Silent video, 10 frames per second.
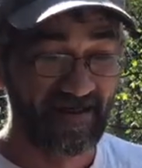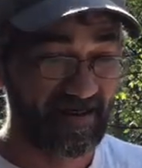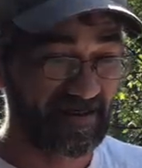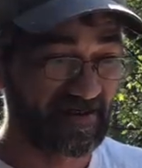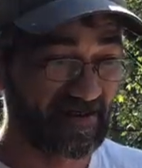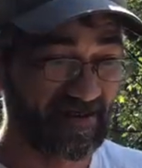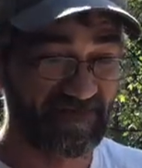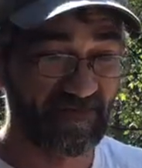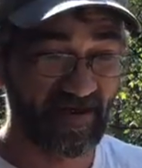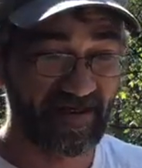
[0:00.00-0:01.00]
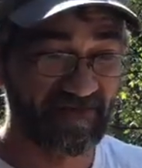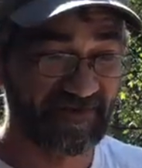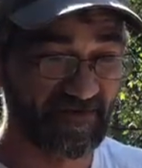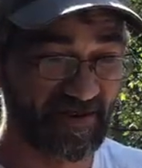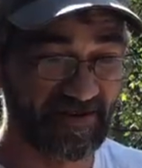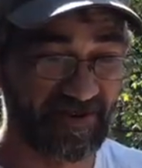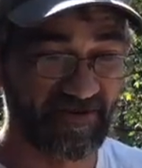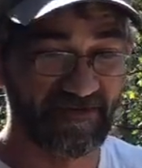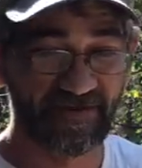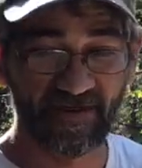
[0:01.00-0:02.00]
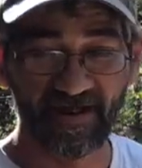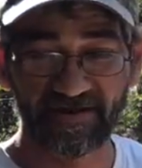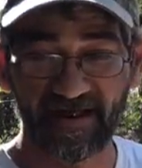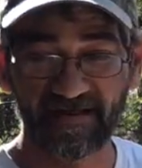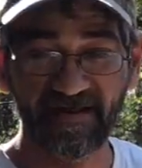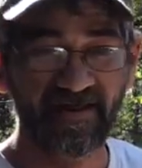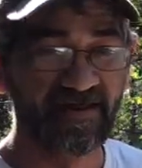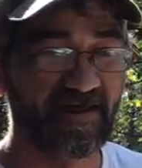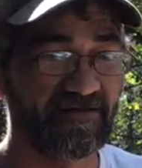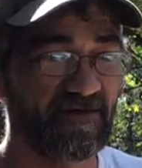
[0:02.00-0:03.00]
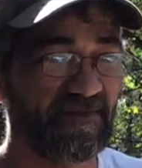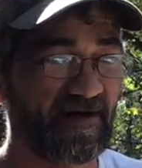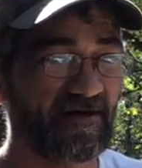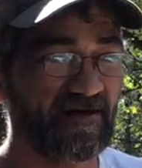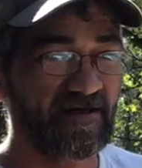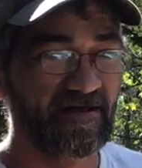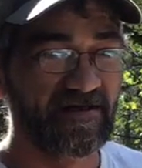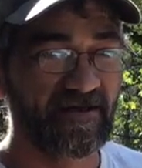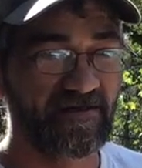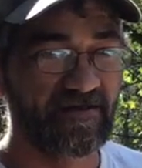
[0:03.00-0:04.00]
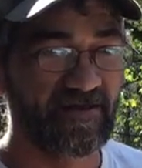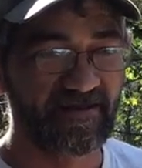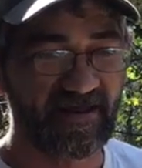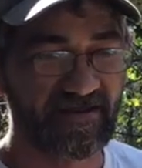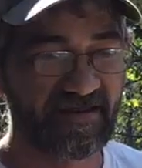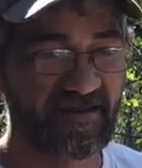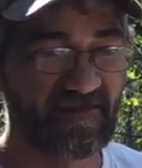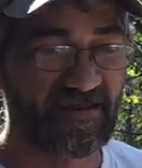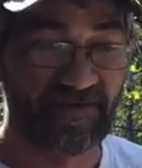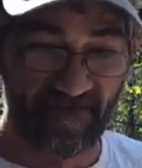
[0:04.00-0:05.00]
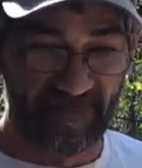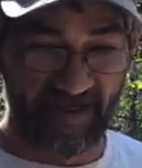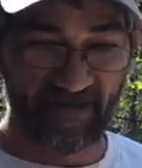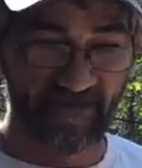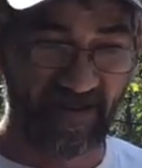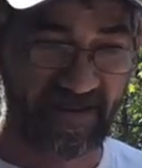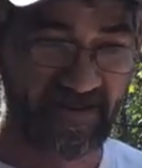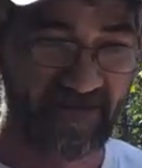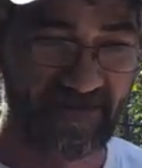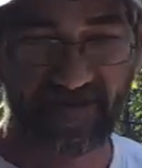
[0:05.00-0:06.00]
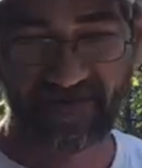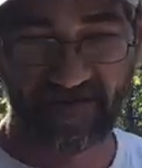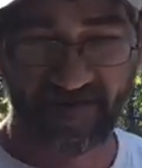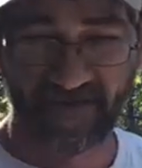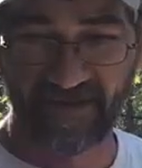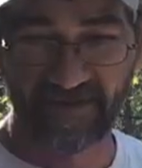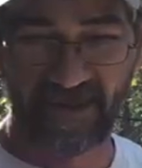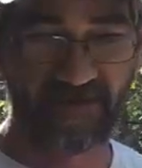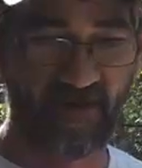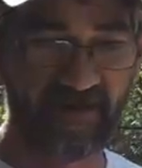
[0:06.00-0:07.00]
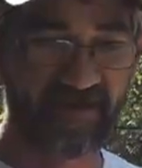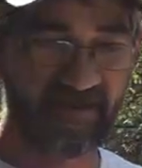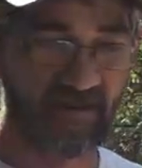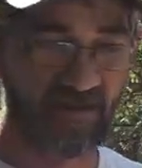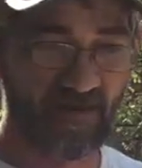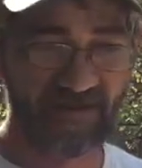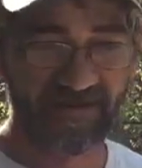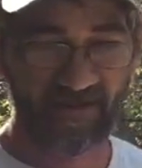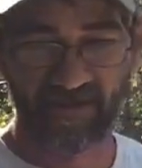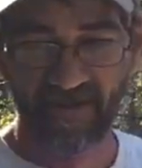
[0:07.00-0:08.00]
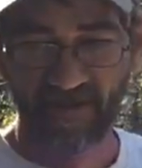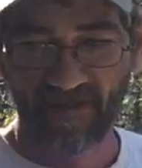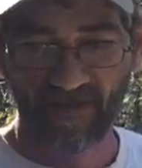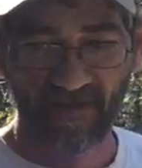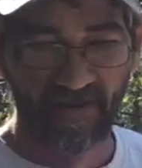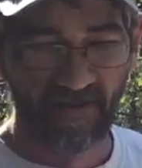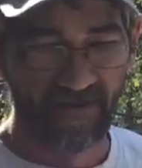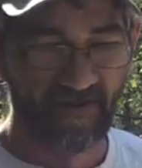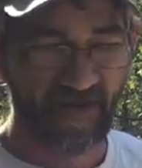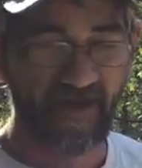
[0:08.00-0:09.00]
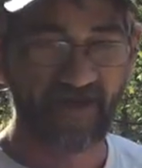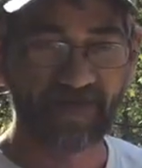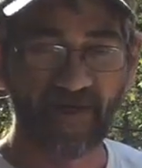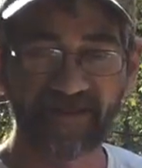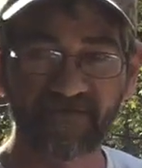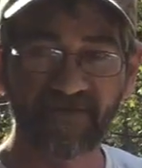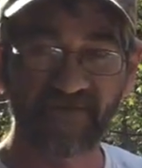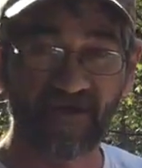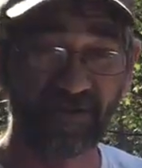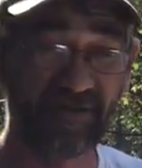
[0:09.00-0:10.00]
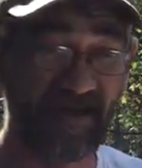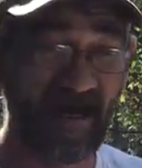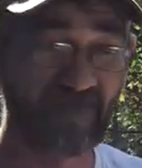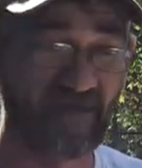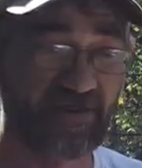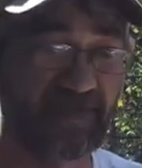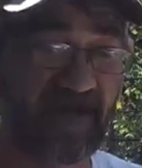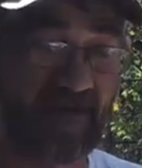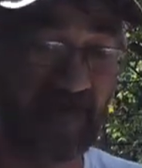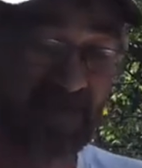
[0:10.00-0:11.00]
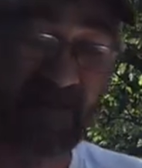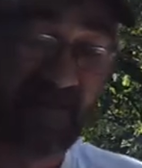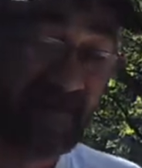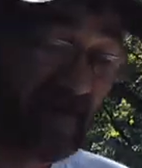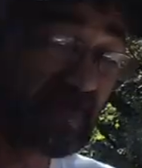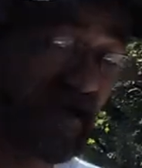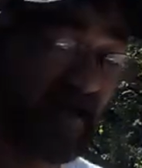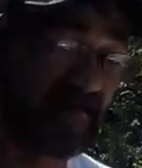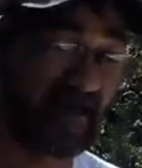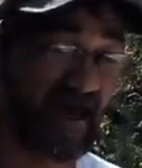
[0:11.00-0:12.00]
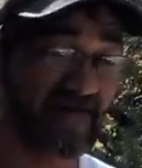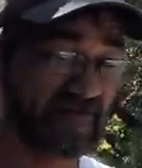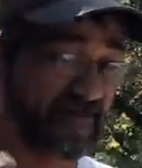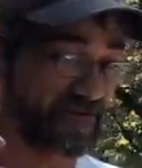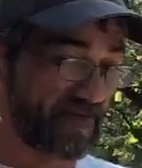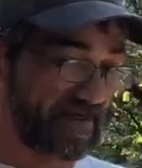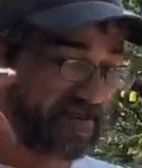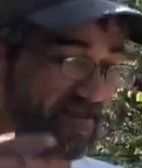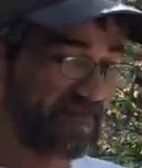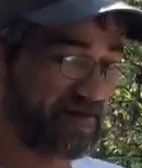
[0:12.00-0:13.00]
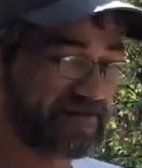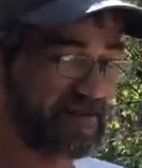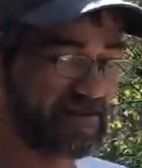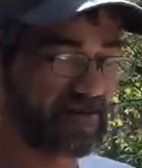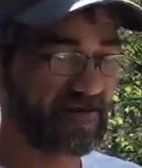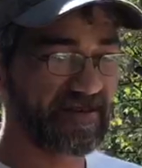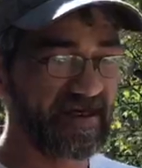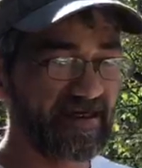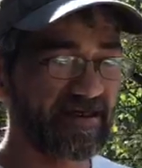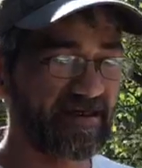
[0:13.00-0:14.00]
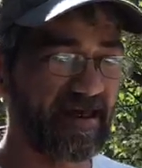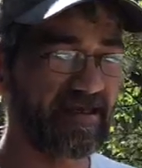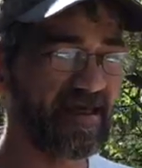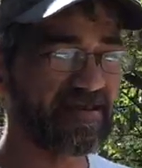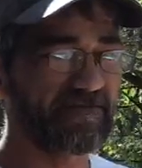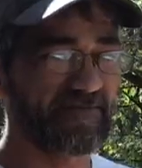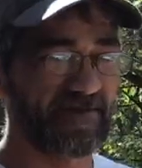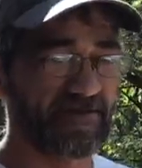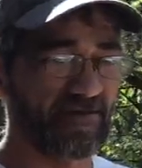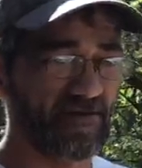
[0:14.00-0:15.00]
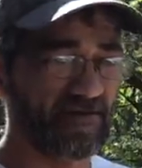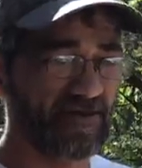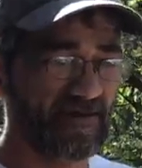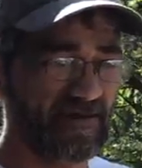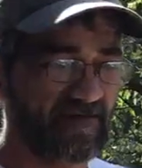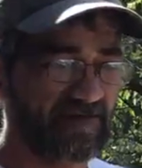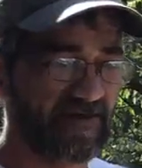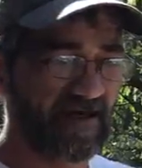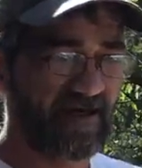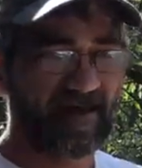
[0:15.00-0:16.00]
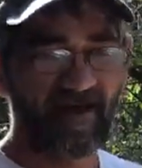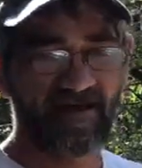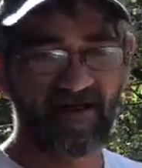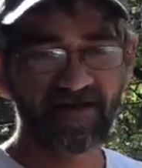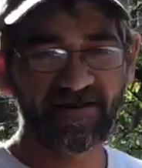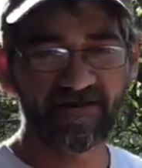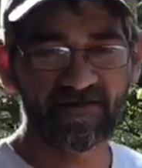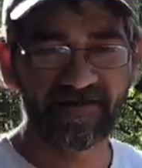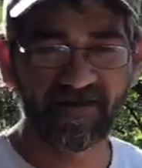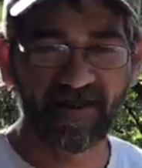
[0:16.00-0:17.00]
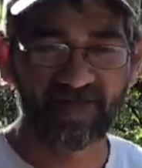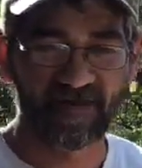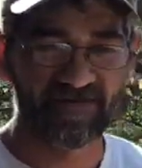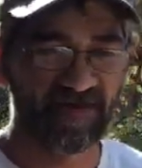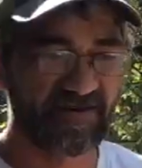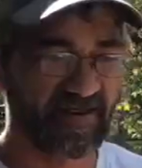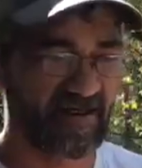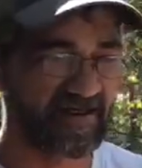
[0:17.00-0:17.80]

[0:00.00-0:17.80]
And if you break them, so what? You throw them in the trash can, got a new pair. It doesn't seem like the better money, like the genuine steel ones or the higher priced ones are that much better. Some guys have like the radio built in and all that, and that's pretty cool. But I don't know, I just don't listen to that much music.